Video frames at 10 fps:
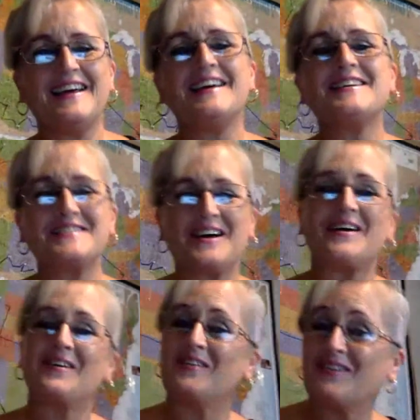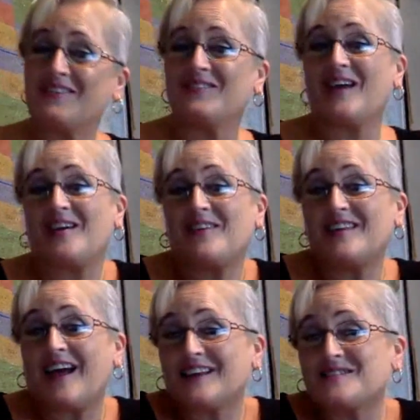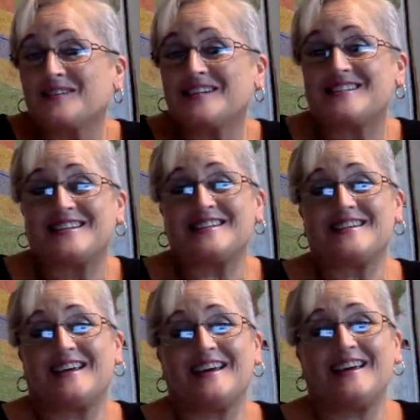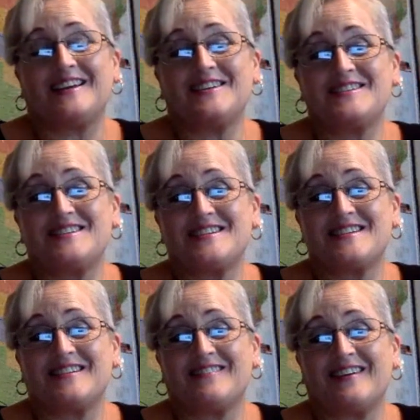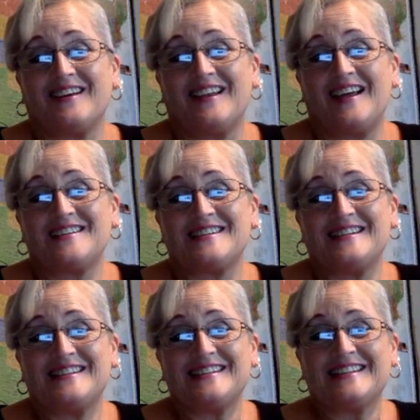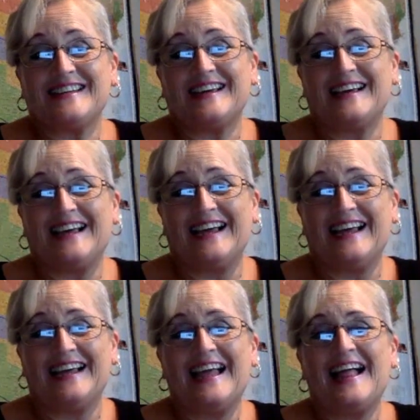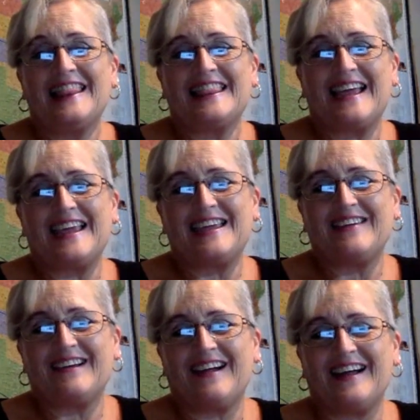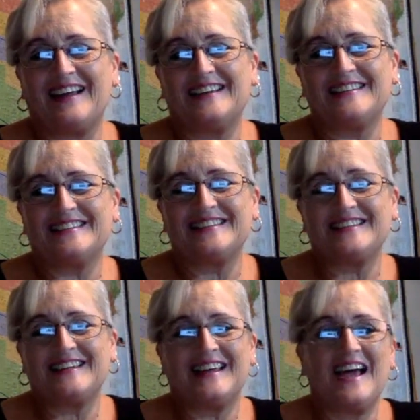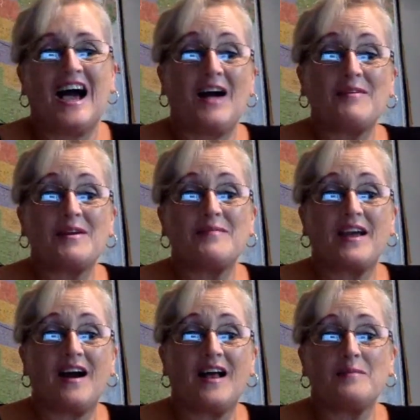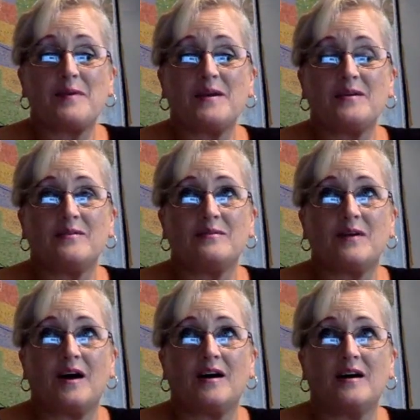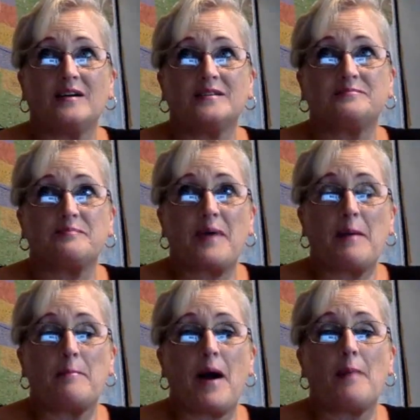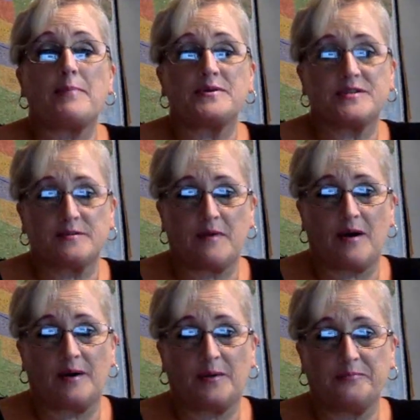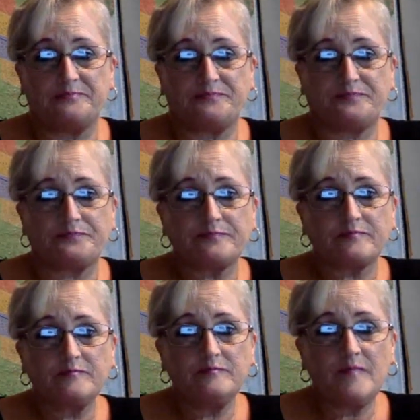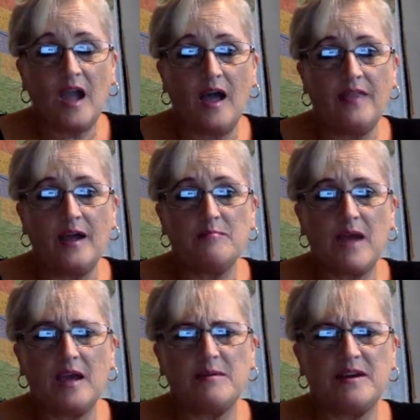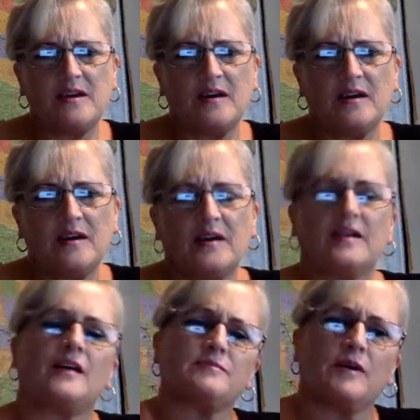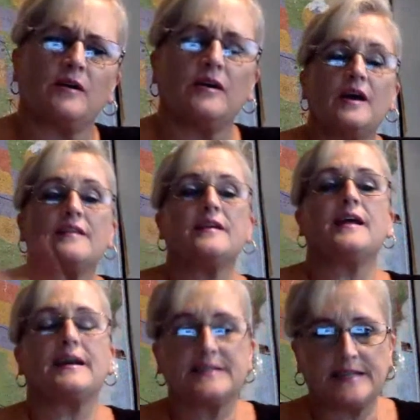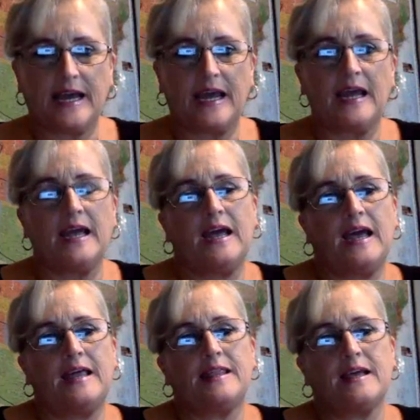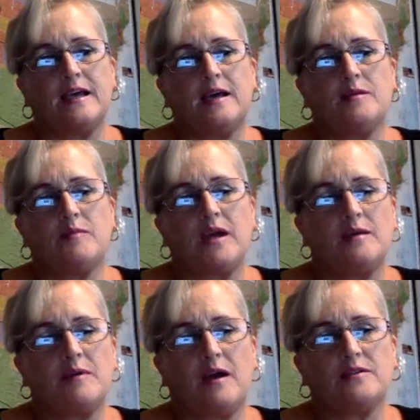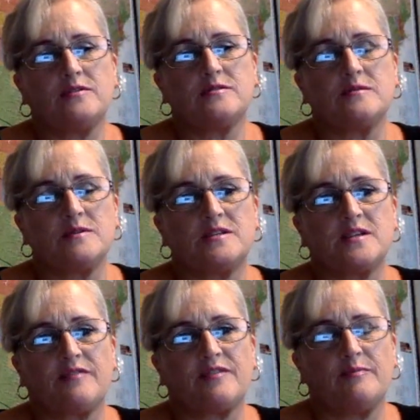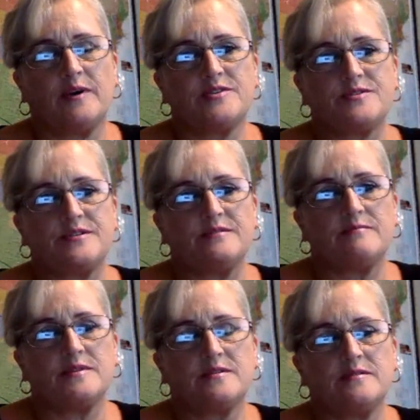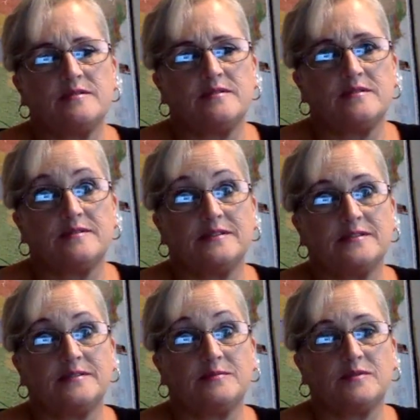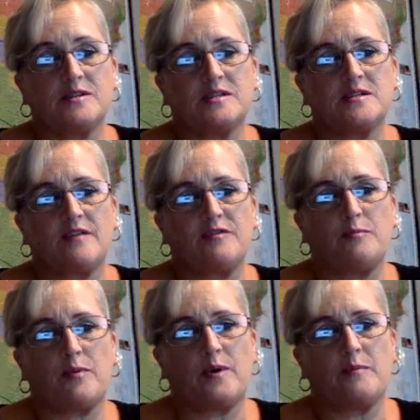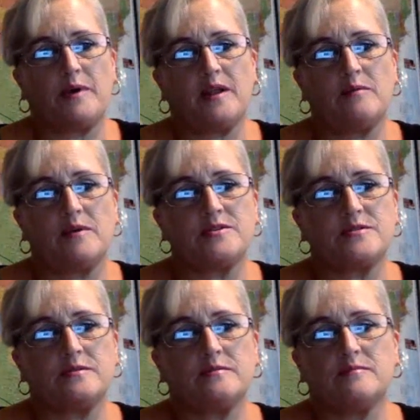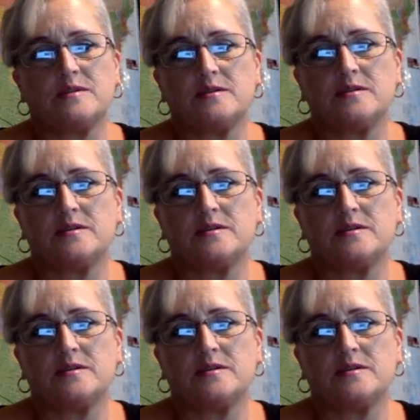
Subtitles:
So maybe that's what she did and she just didn't realize it. Thank you guys. I'm going to make jalapeno poppers tomorrow. And then maybe, not tomorrow, the next day. And then maybe I'll do some stuffed mushrooms. Stuffed portobello mushrooms.